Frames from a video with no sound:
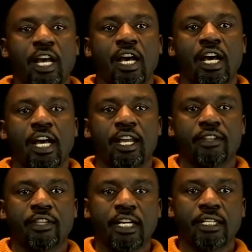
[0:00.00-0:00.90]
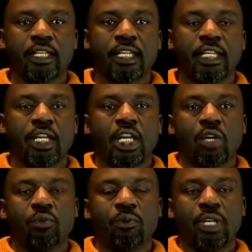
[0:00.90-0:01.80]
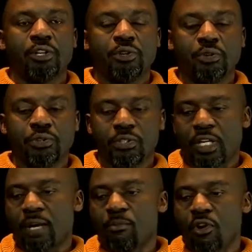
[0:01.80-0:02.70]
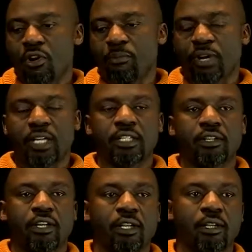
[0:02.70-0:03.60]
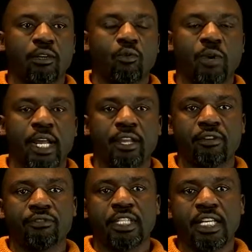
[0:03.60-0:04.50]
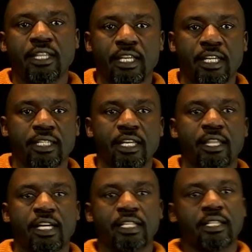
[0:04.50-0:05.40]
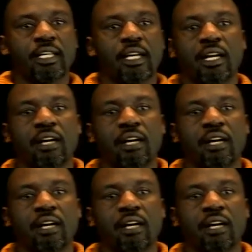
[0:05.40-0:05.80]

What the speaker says: And thirdly, we will use a more practical way of seeing this, and that is the